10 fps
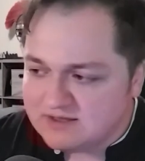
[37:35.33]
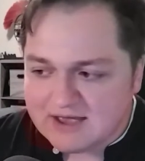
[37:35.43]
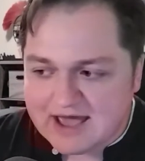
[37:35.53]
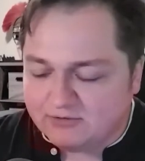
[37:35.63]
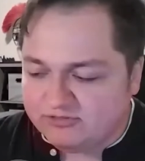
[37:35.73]

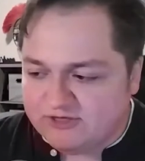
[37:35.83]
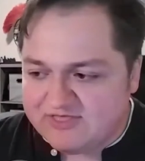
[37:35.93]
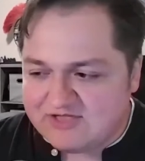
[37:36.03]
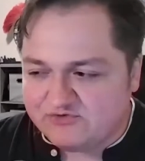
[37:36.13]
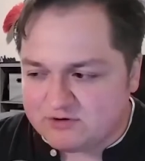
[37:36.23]
I don't
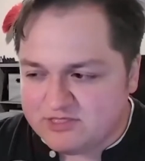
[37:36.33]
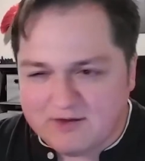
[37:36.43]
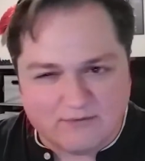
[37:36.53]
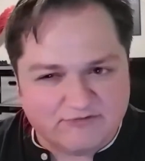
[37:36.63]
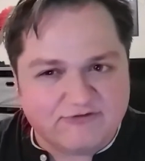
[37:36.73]
think that sort of
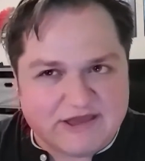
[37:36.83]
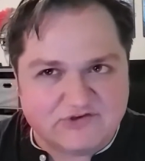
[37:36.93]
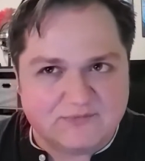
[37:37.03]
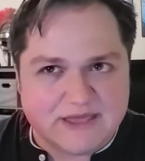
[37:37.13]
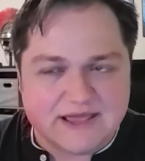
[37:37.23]
thing would
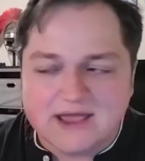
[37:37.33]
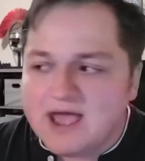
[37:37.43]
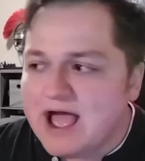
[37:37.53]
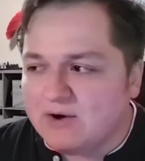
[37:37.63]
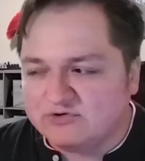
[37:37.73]
faze me.
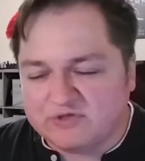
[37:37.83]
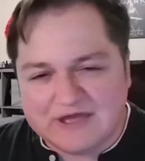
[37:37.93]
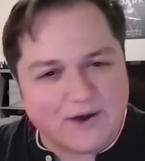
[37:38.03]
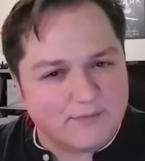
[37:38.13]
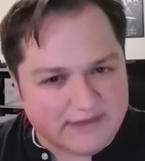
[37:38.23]
I also
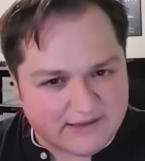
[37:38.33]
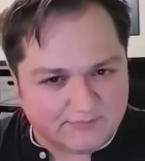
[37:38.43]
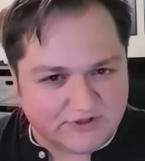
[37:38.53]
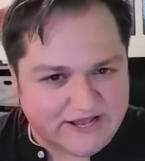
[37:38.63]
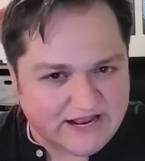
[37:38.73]
think I would be
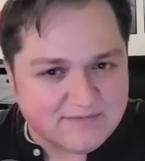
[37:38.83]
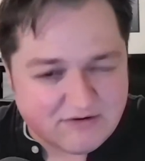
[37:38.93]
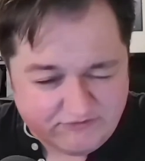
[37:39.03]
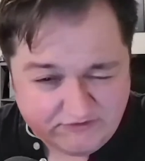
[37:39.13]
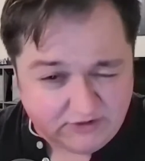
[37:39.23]
complaining
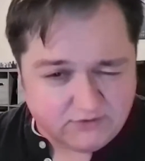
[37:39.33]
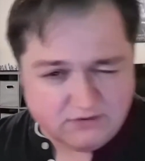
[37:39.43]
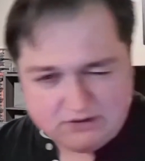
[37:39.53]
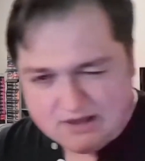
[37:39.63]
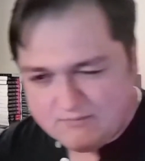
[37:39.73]
about
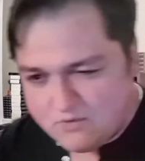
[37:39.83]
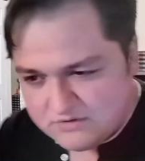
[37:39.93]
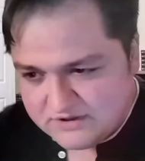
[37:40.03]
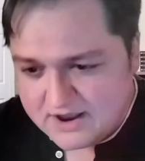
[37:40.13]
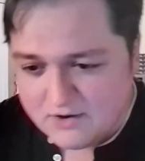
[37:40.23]
filler a lot
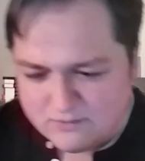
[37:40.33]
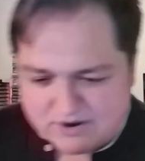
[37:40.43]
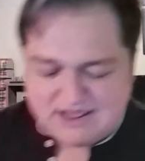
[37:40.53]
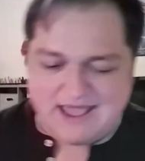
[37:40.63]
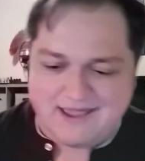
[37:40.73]
more than I
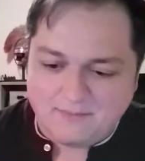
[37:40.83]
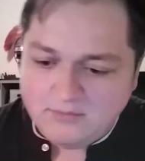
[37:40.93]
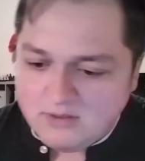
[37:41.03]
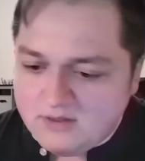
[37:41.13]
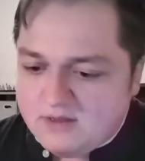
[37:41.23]
already
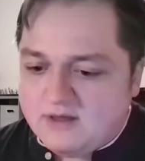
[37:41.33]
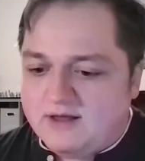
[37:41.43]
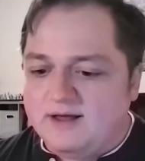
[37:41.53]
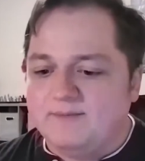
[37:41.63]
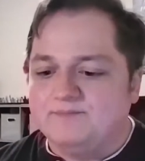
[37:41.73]
am,
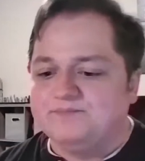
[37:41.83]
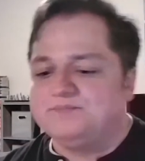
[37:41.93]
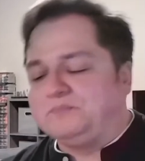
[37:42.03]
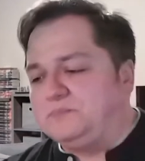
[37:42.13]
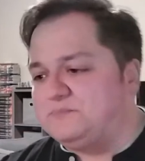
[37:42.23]

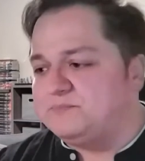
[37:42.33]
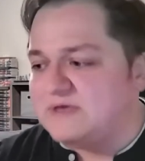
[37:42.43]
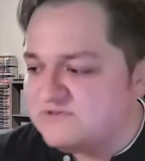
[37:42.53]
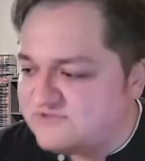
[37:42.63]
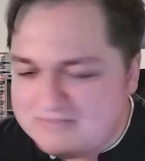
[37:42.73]

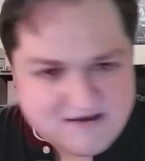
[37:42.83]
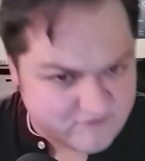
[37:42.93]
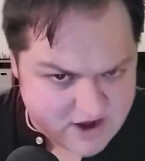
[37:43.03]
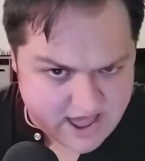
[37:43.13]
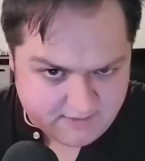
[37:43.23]
because I'm
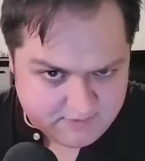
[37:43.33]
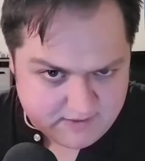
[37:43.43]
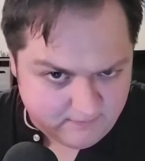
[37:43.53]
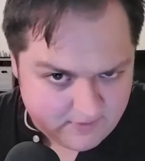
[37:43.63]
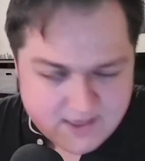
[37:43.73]
never happy.